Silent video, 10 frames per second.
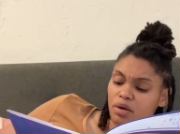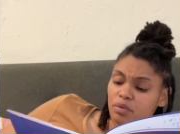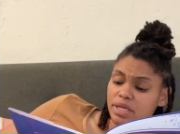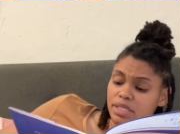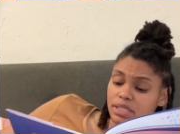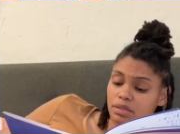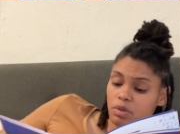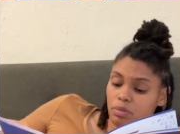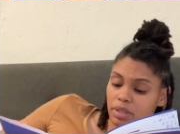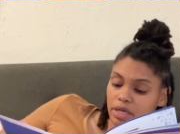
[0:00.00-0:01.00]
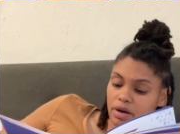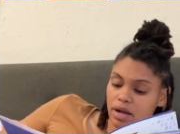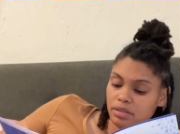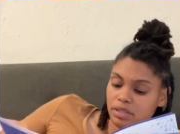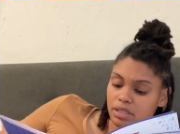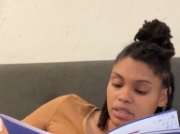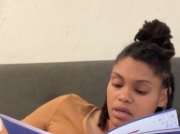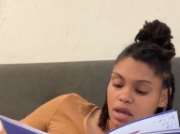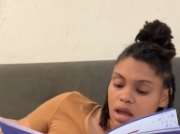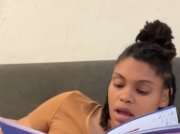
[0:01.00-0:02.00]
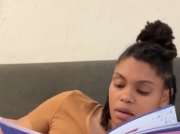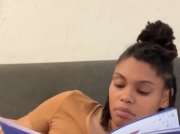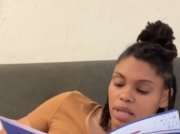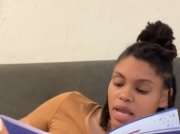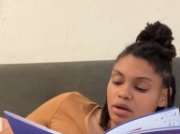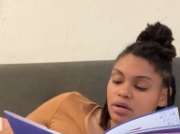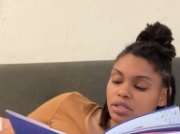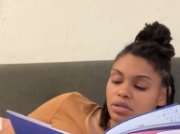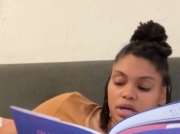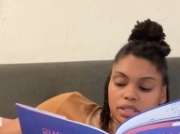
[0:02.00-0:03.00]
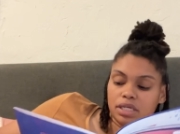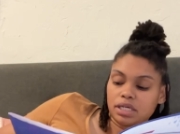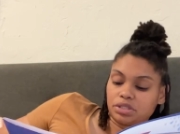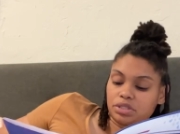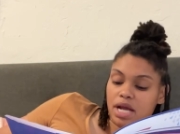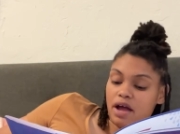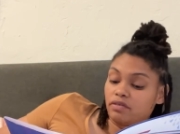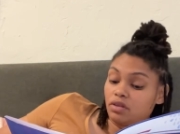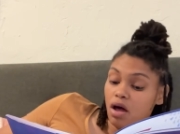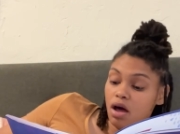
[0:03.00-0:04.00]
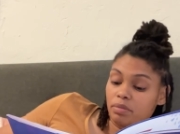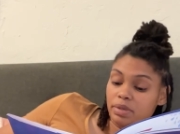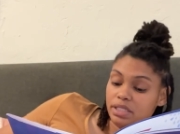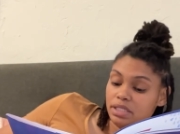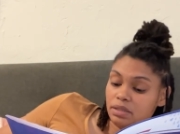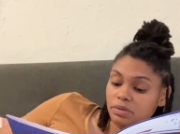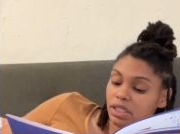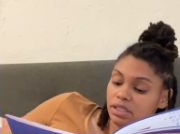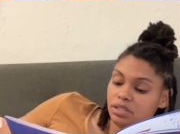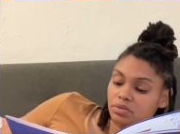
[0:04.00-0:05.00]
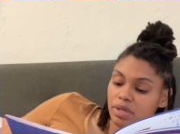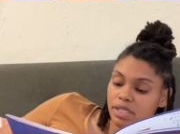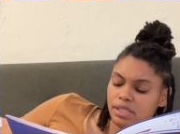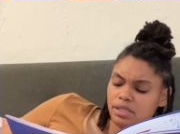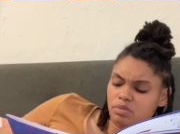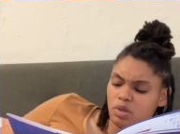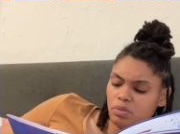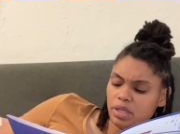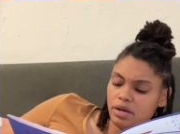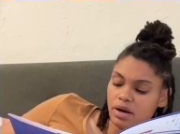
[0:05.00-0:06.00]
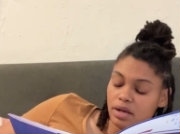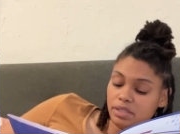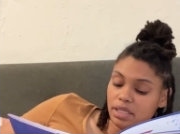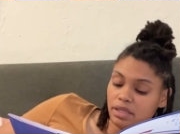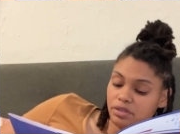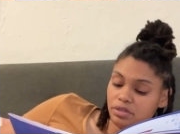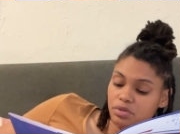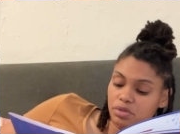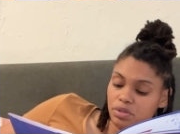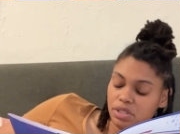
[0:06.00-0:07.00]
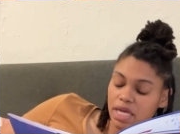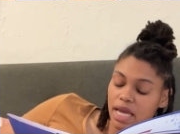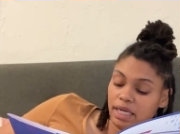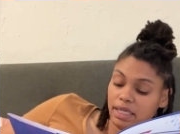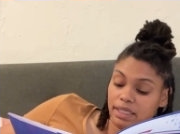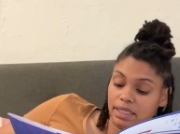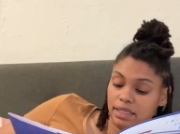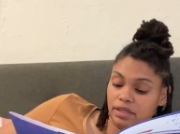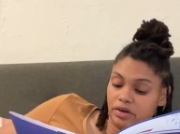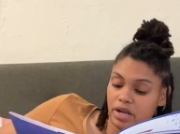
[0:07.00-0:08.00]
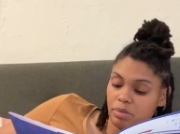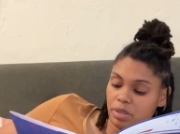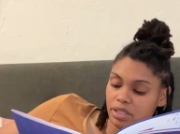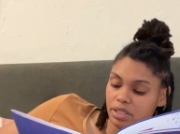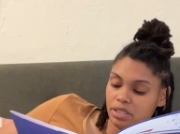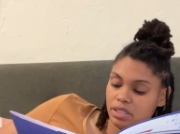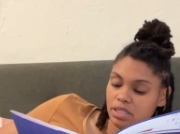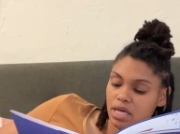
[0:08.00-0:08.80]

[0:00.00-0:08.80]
Racism on playgrounds. Black girls across the country have long been subjected to racism on playgrounds at their schools and in their neighborhoods.